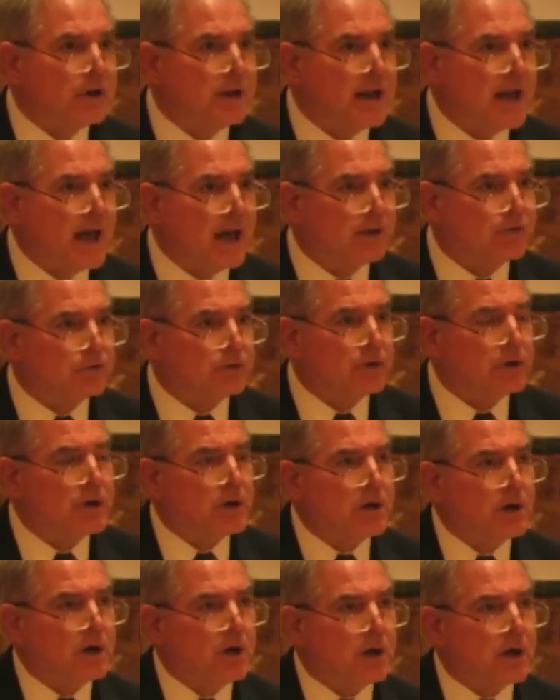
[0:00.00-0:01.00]
it has
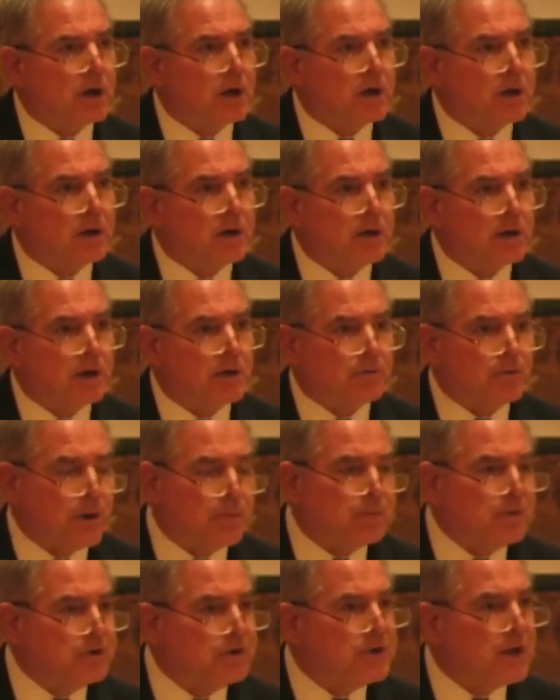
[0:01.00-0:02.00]
a
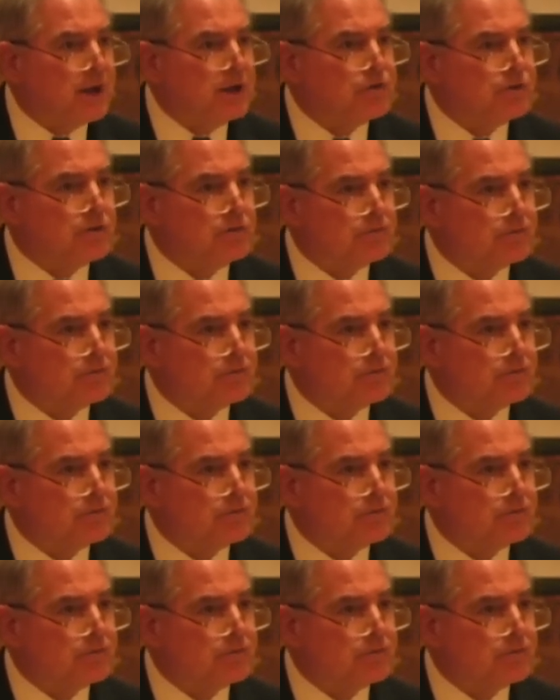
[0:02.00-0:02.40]
reputation